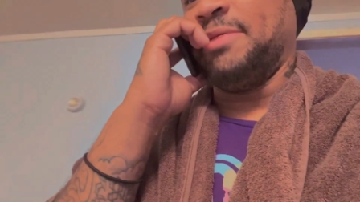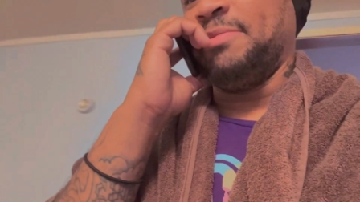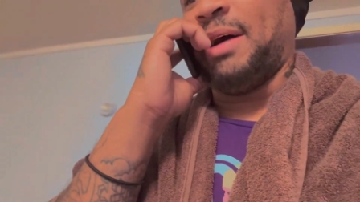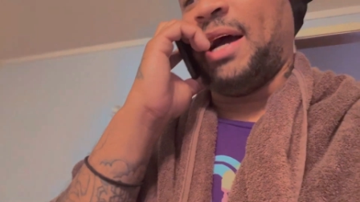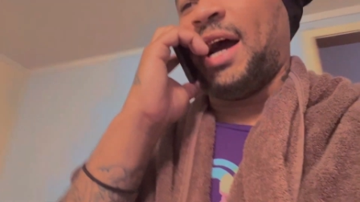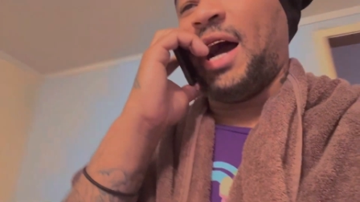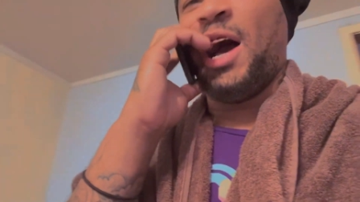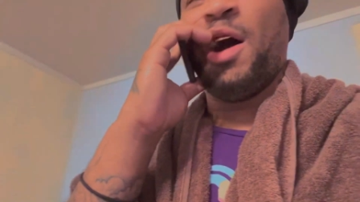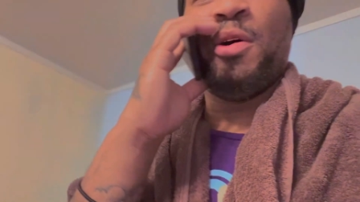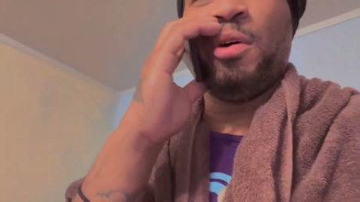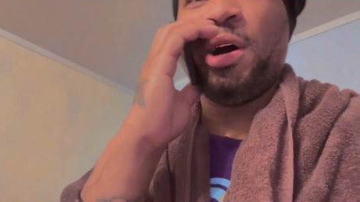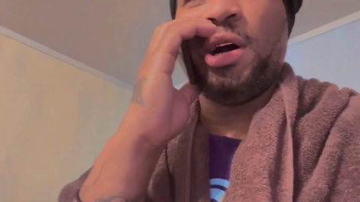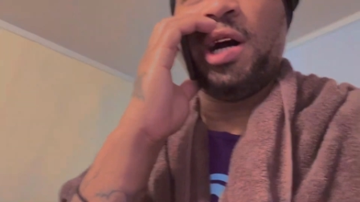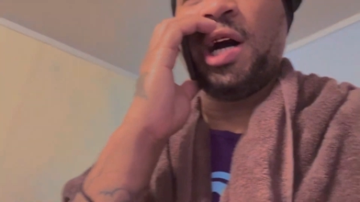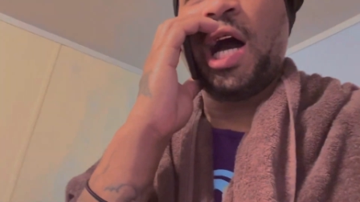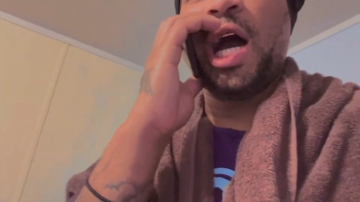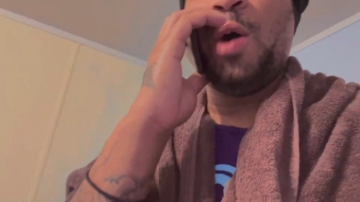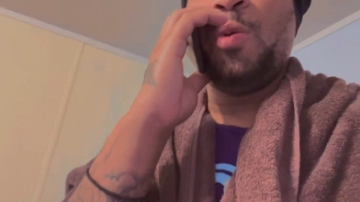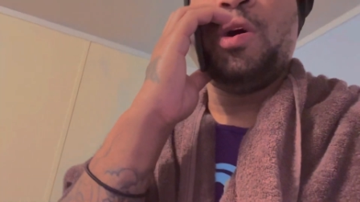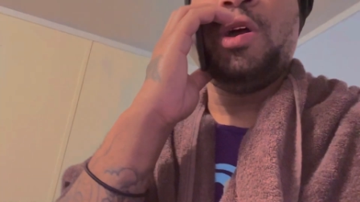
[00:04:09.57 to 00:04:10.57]
might? I don't, want,
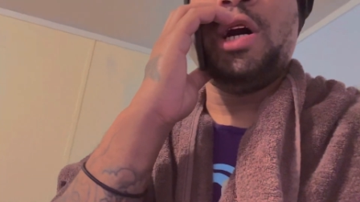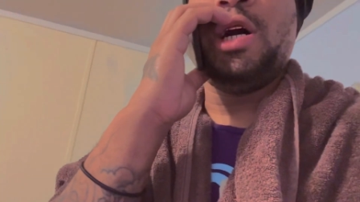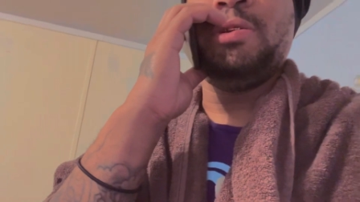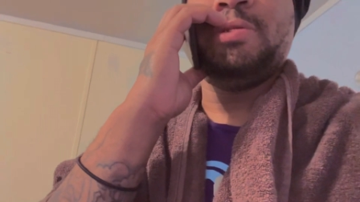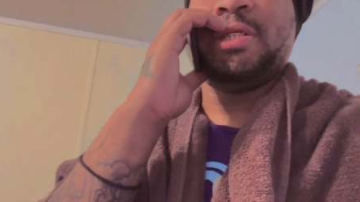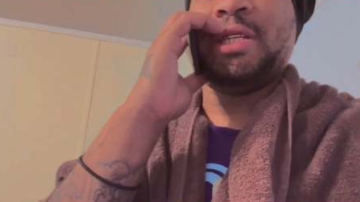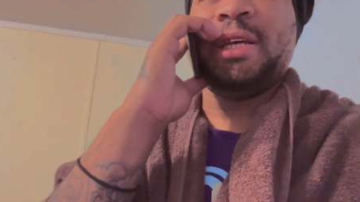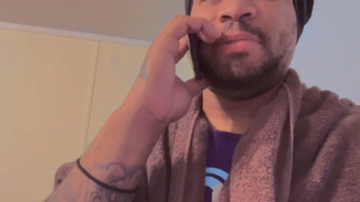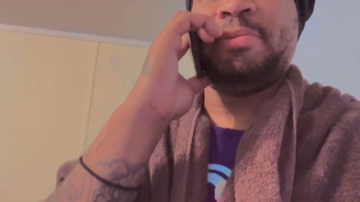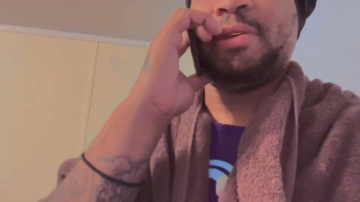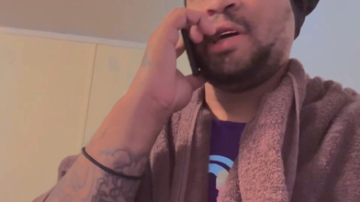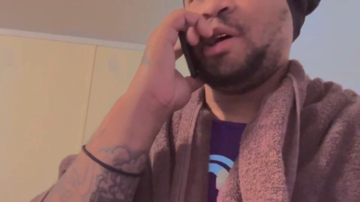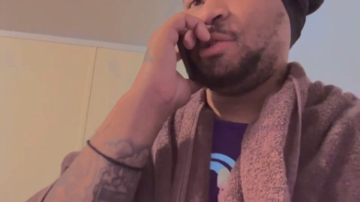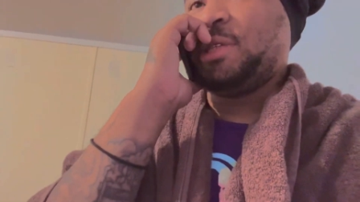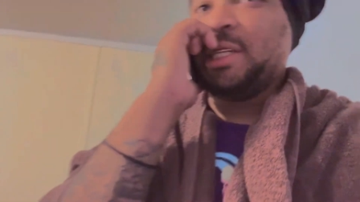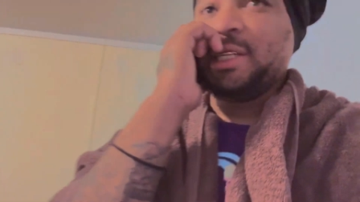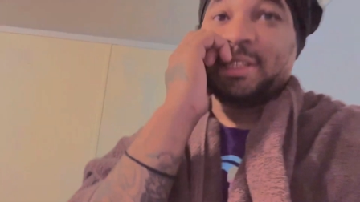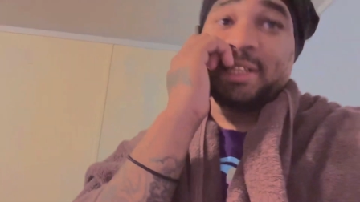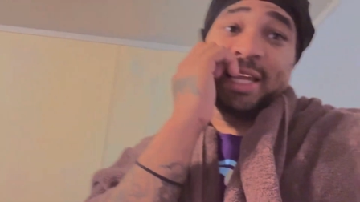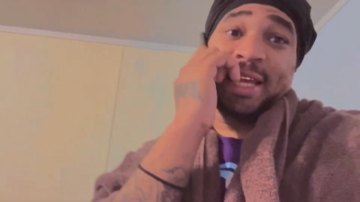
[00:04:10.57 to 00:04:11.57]
I don't want her to, go.
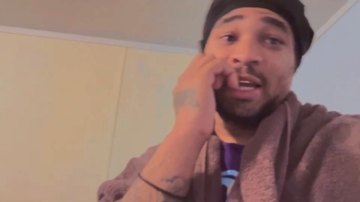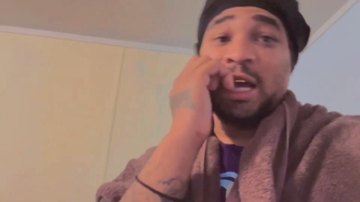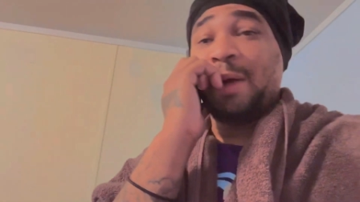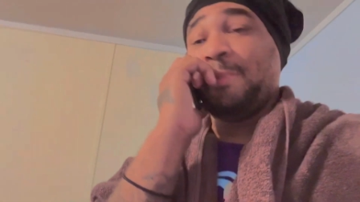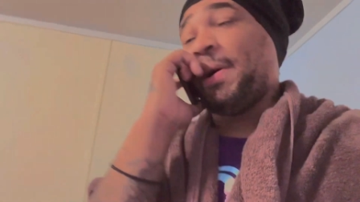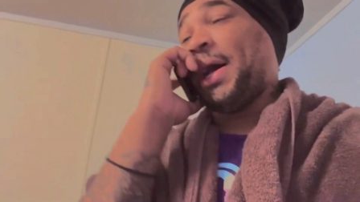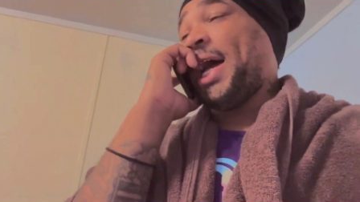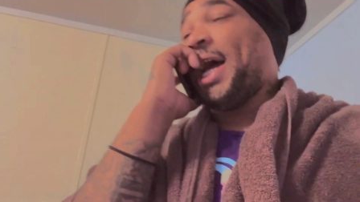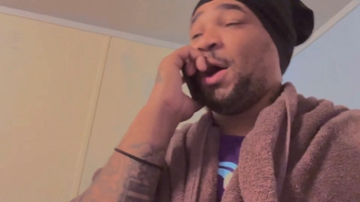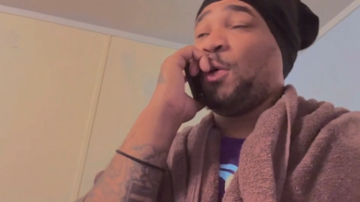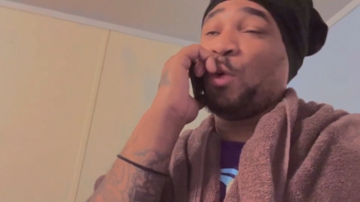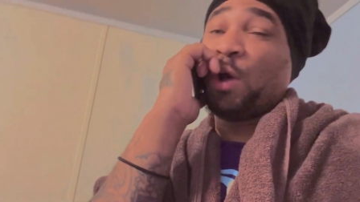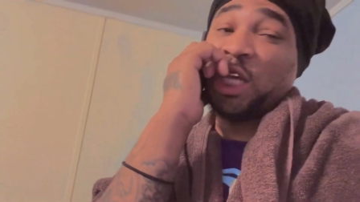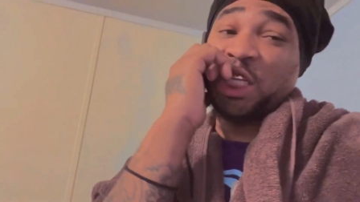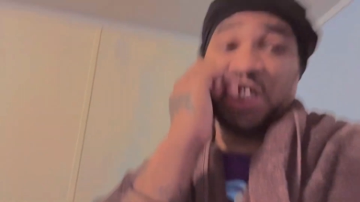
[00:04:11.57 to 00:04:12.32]
She could leave her behind where